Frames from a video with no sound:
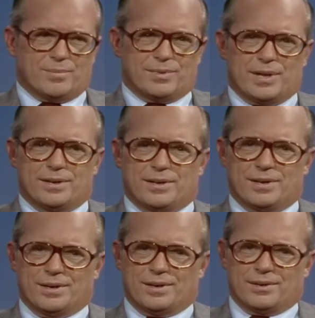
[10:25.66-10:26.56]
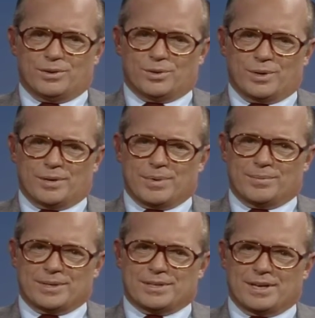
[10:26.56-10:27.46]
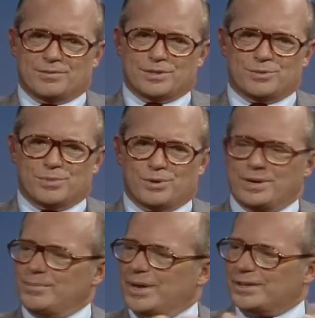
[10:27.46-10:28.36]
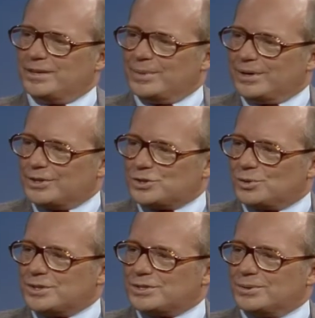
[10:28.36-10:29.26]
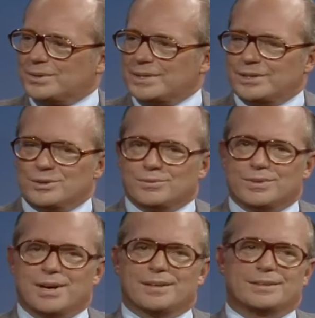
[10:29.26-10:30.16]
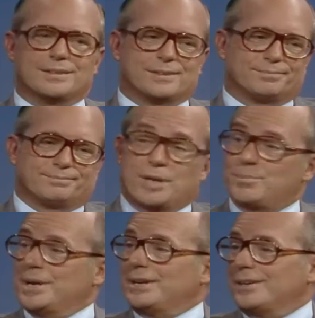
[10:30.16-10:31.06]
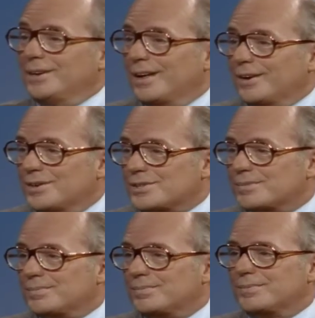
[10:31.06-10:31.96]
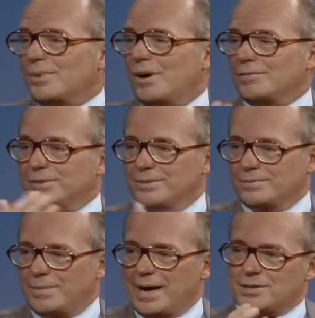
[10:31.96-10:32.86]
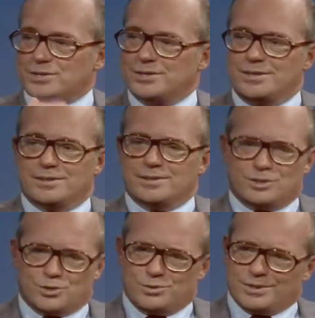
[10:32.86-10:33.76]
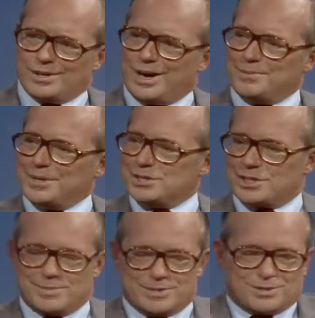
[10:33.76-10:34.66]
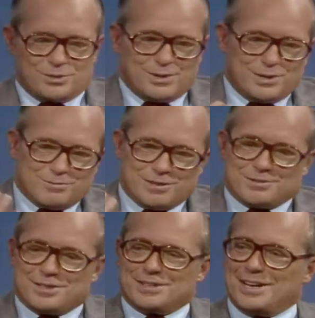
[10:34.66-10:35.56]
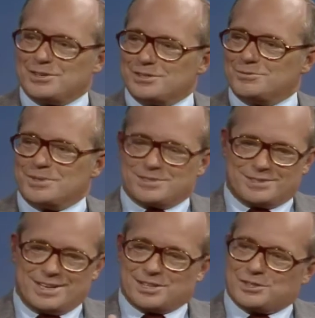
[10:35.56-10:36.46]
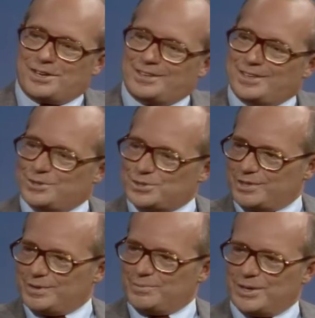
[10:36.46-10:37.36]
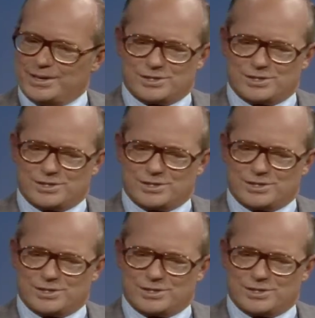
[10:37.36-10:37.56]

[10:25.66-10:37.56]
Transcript: Then uh, you're doing a public television program like the American Short Story, and you've got uh, a million dollars, mm -hmm. often matched the Tutankhamun exhibit, 250,000 with Exxon and others giving money.